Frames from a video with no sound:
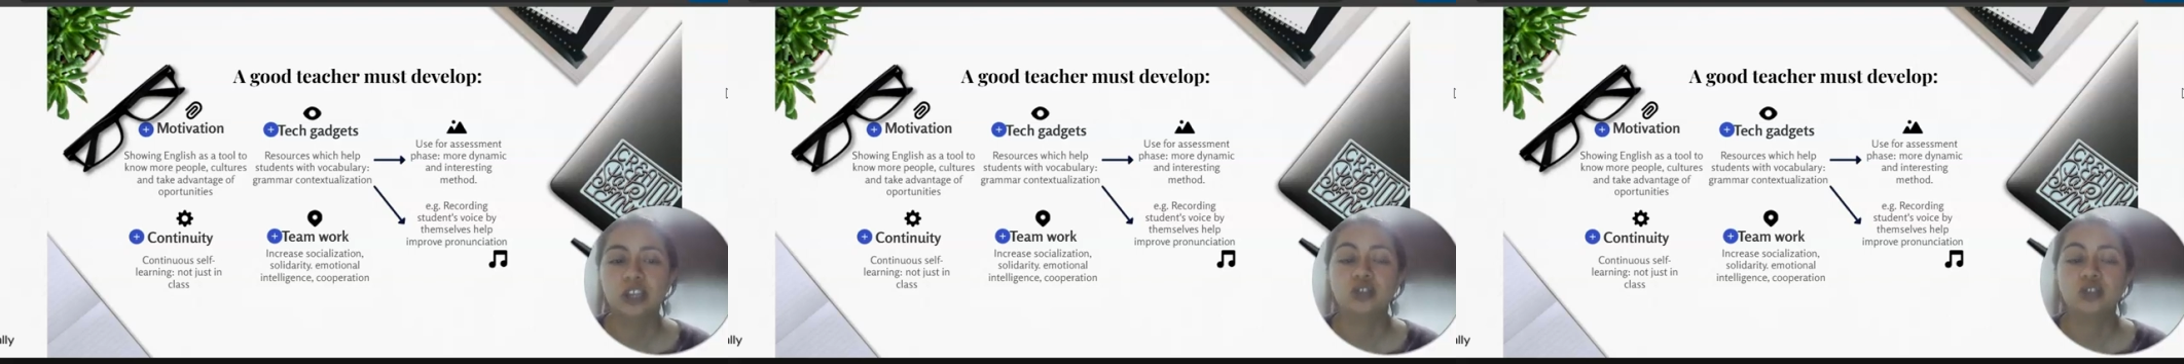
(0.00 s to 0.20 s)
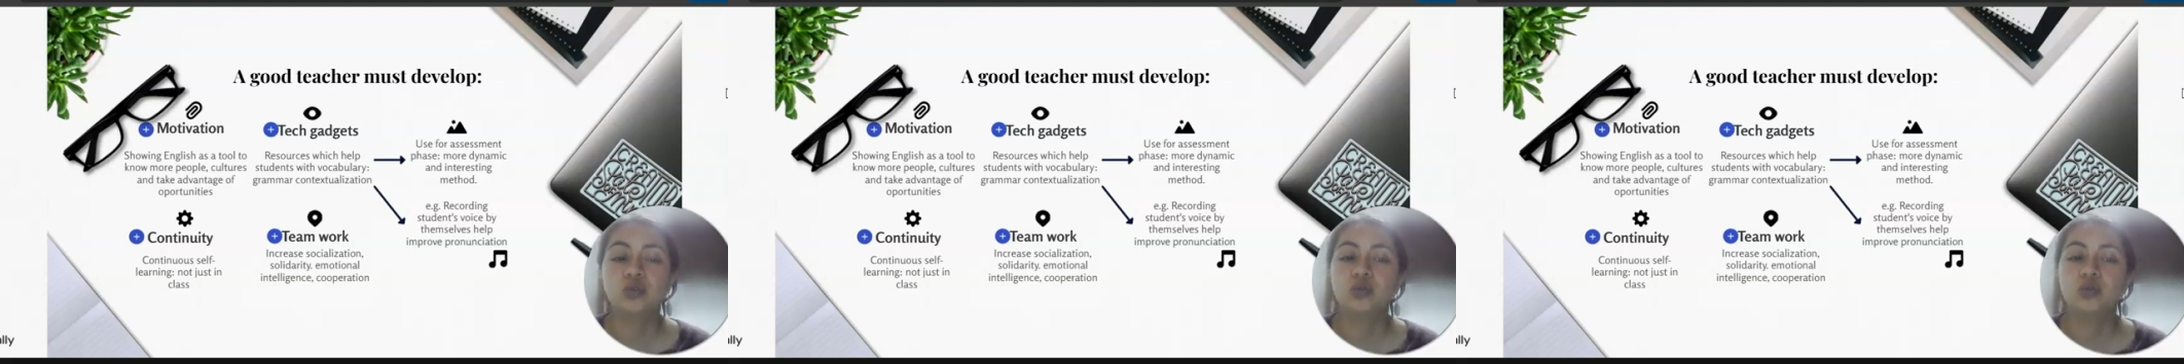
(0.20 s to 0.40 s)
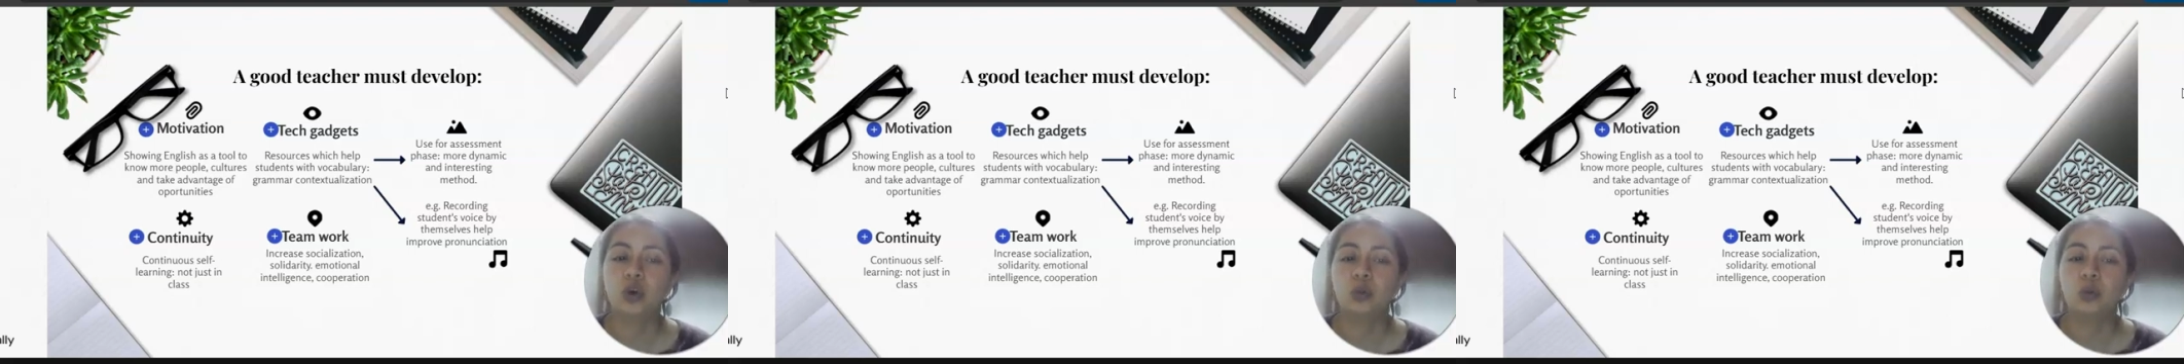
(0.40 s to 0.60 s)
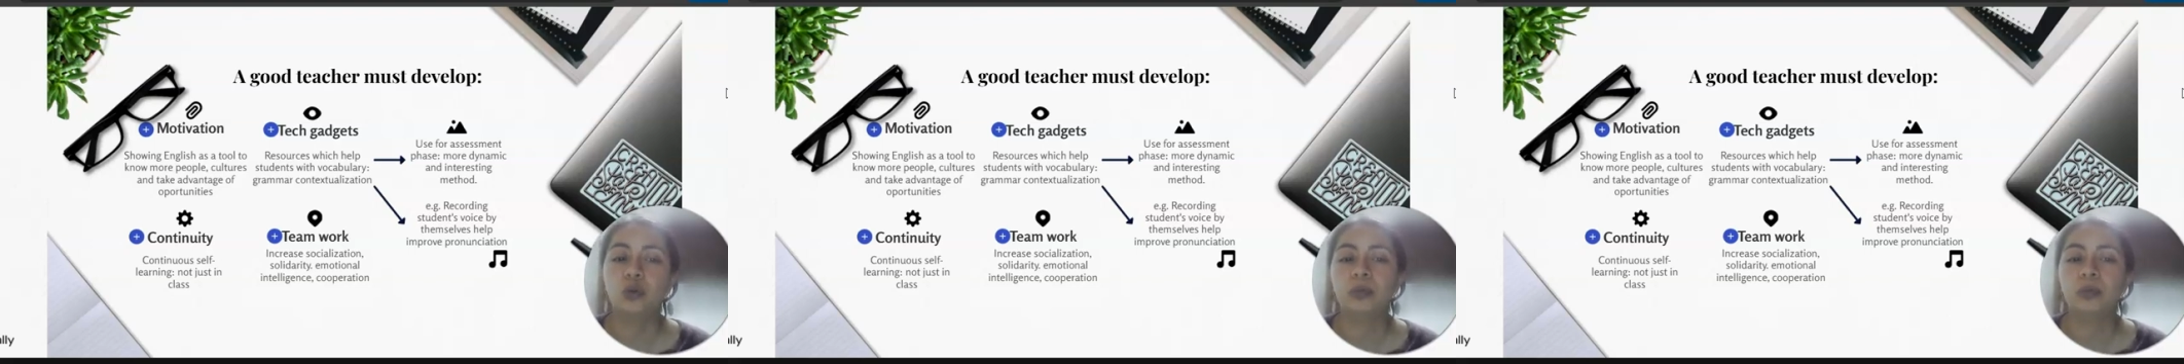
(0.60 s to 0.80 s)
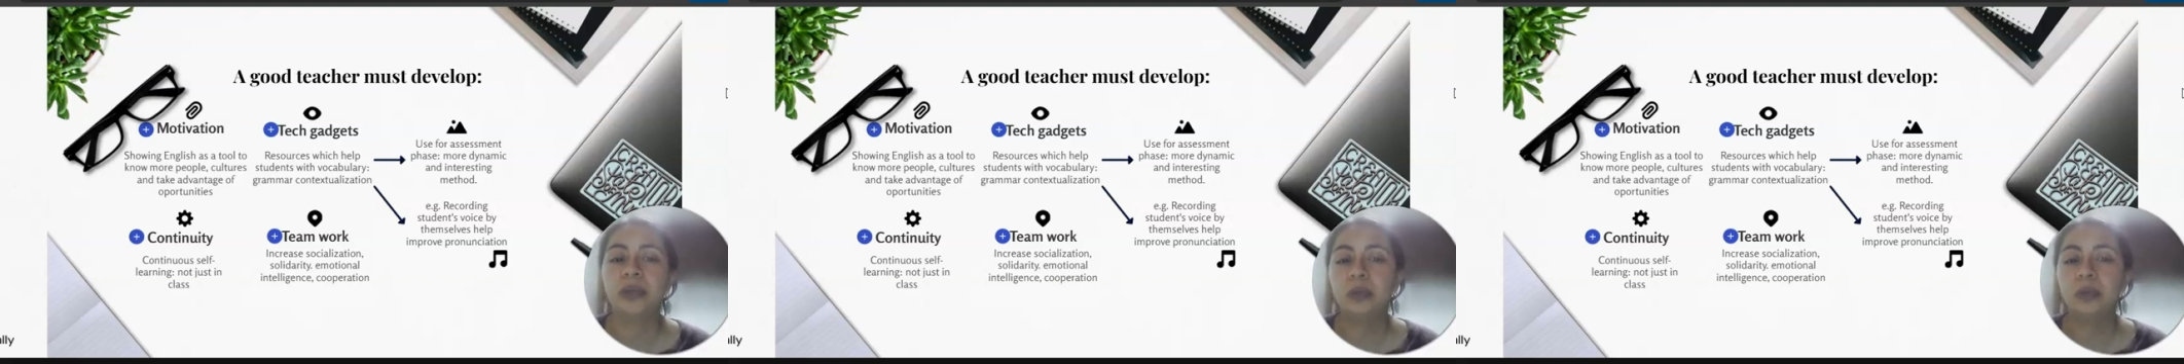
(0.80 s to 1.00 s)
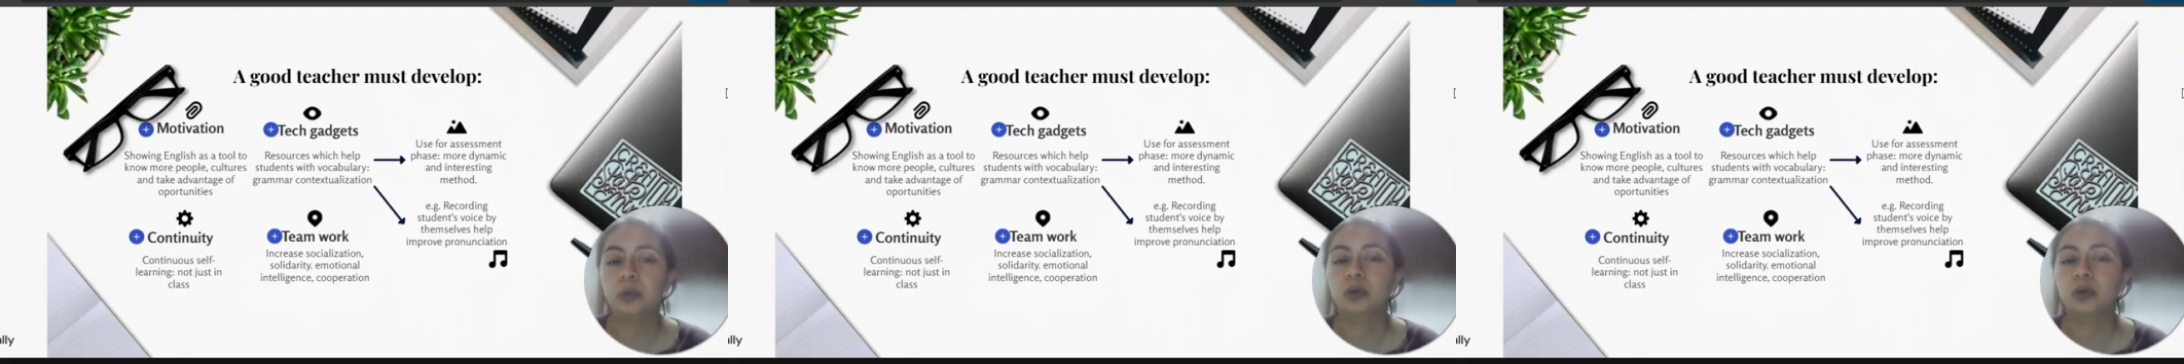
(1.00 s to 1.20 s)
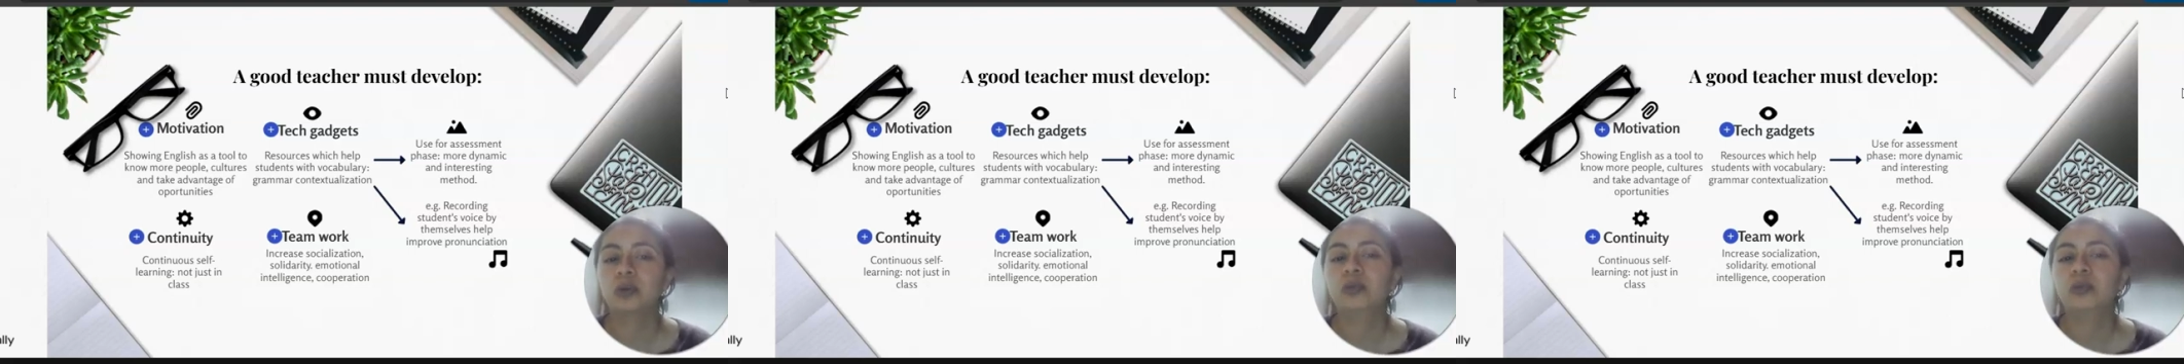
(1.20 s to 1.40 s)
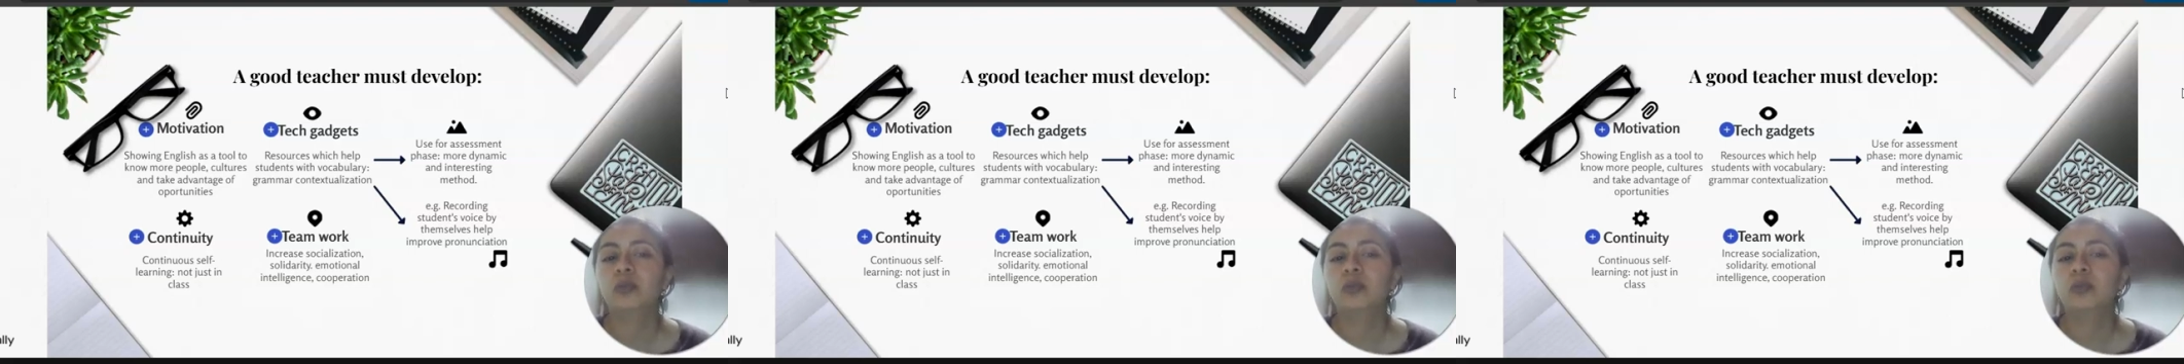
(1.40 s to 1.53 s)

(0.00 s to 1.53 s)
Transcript: to know more people,